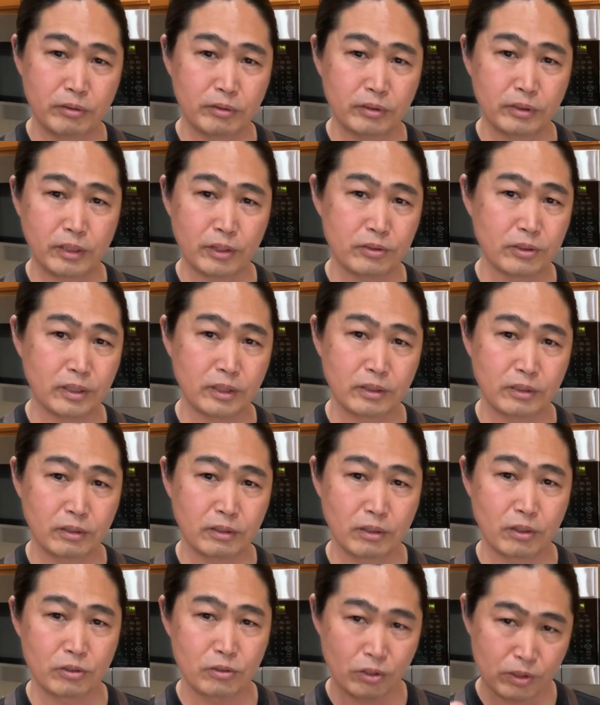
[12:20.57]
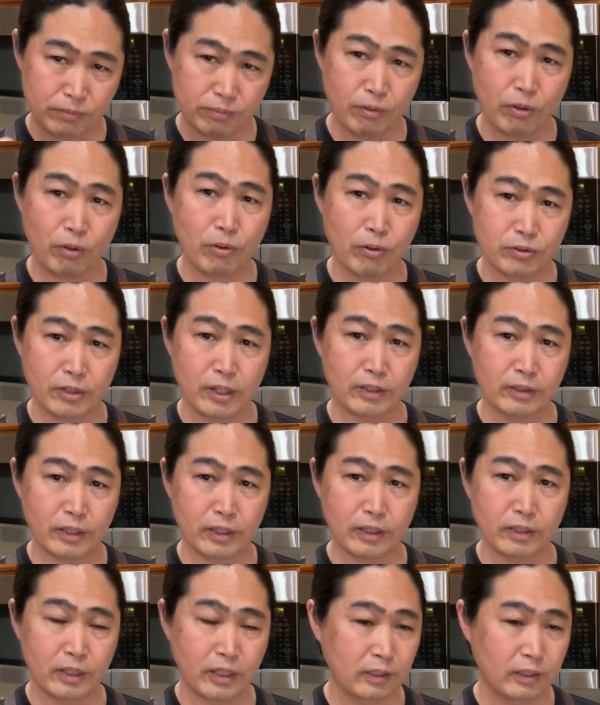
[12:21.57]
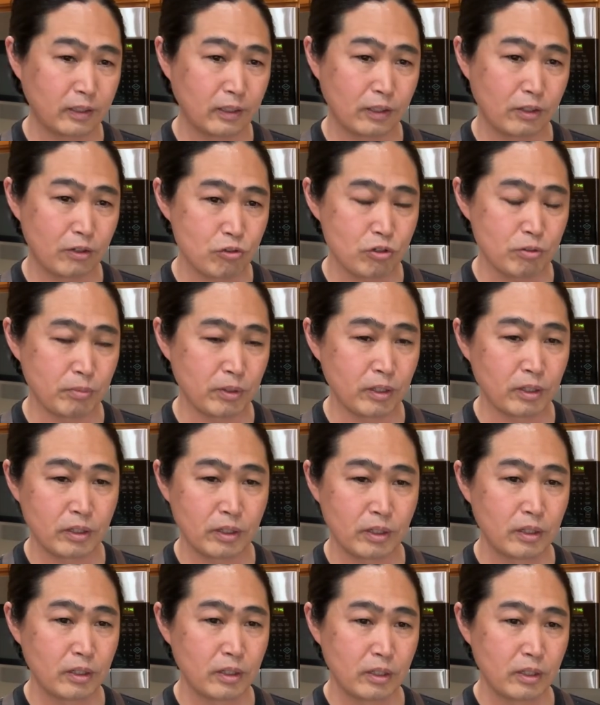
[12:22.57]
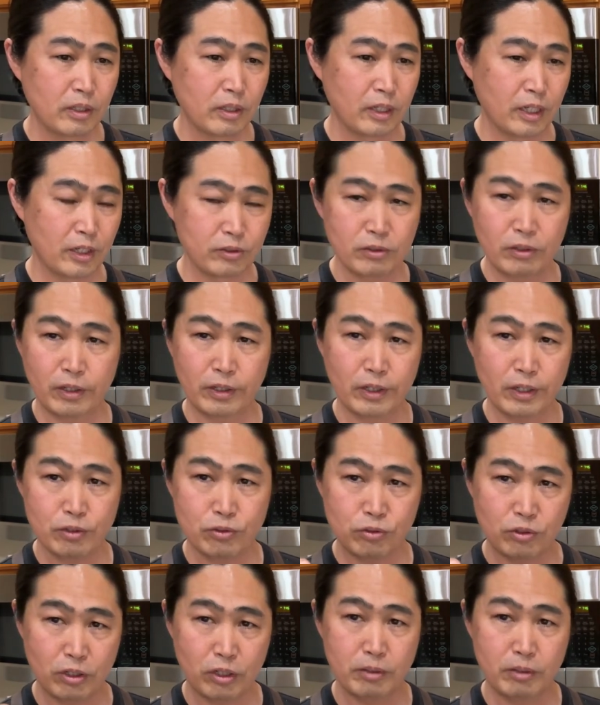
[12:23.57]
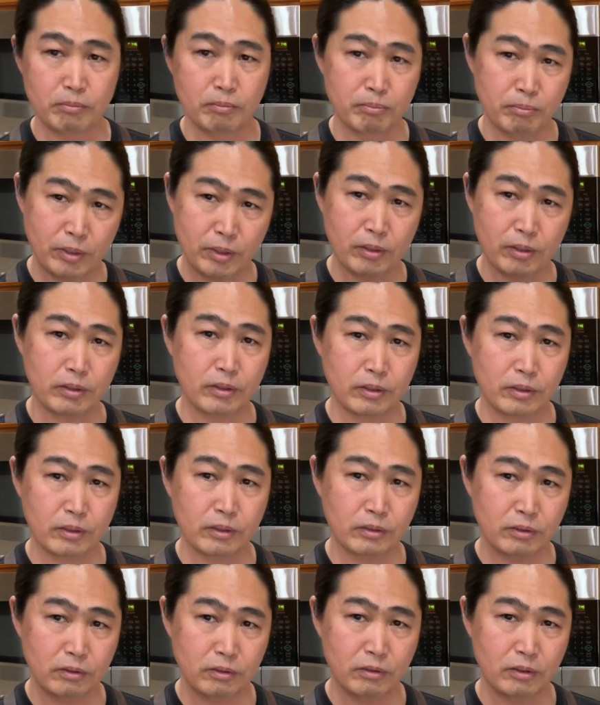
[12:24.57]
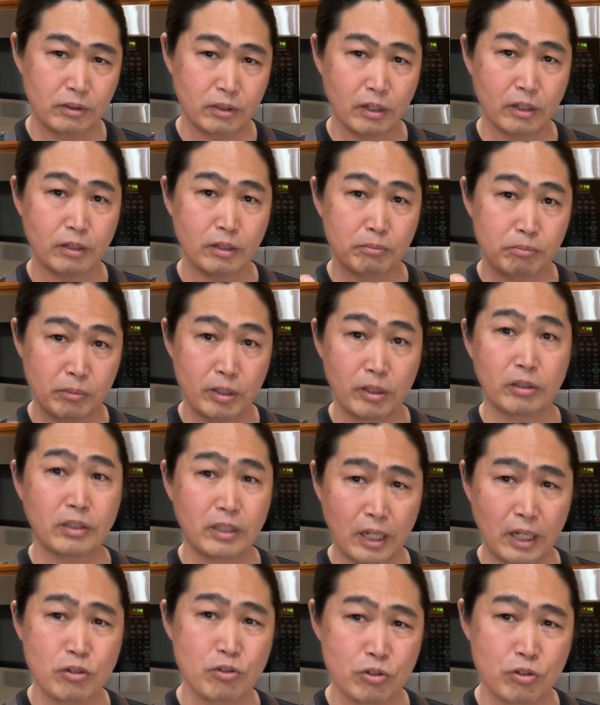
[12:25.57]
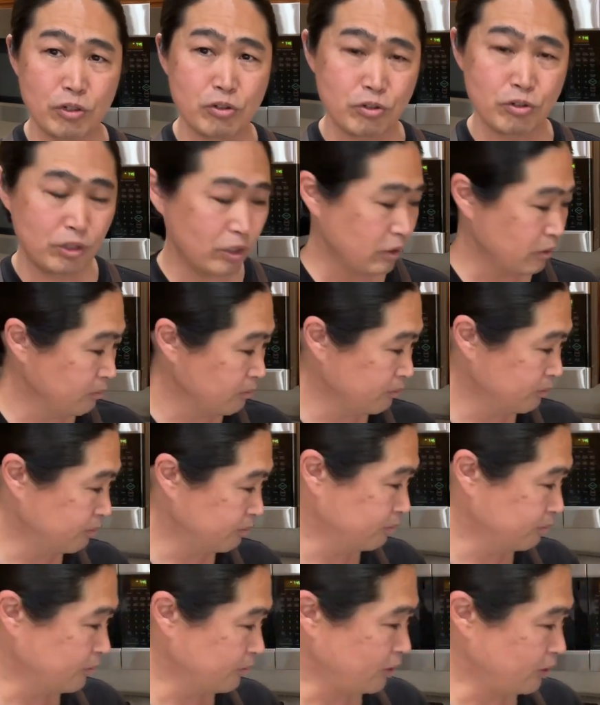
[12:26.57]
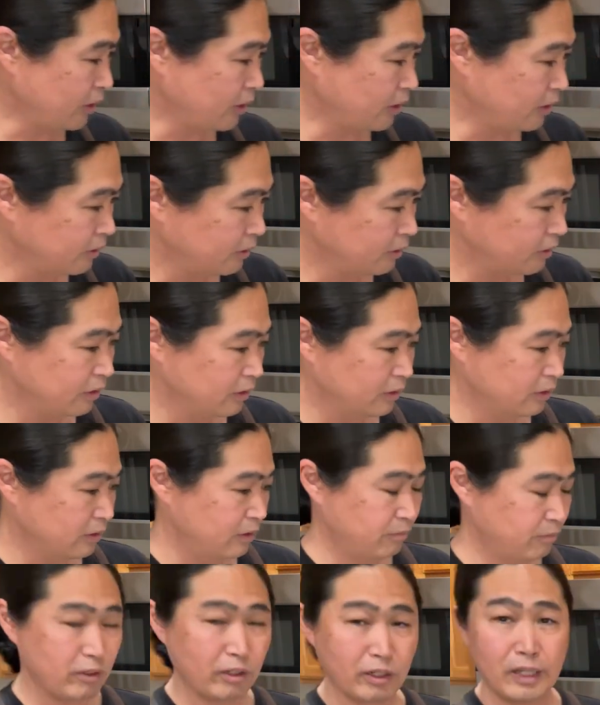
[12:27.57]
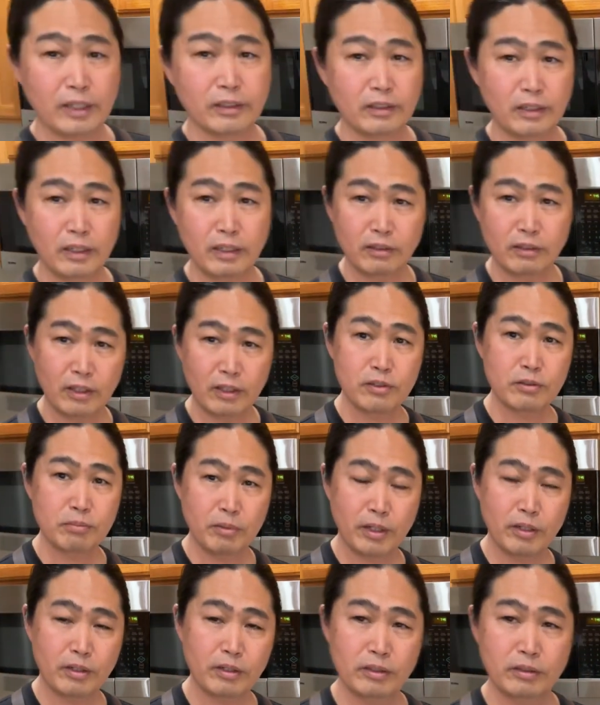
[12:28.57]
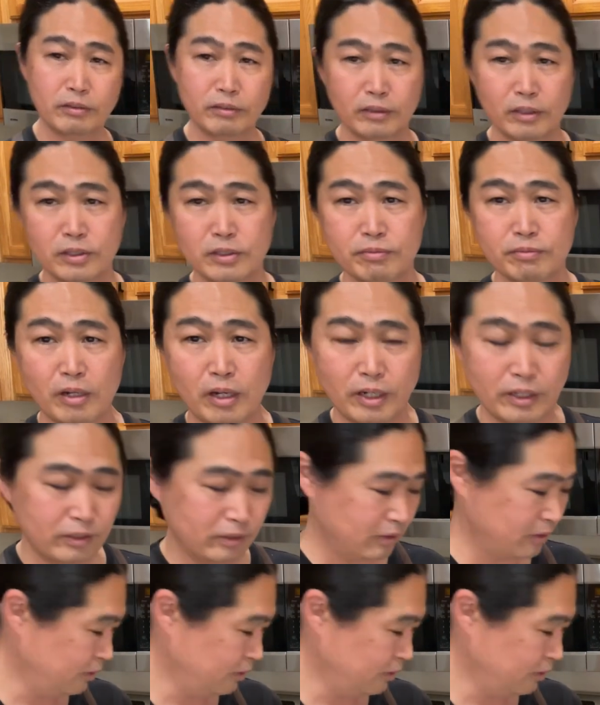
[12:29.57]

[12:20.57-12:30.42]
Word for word: That's it. Okay, just focus on that. I think you should be, as long as your milk, you know, milk texture is good. Okay, if your latte tastes better, that's fine.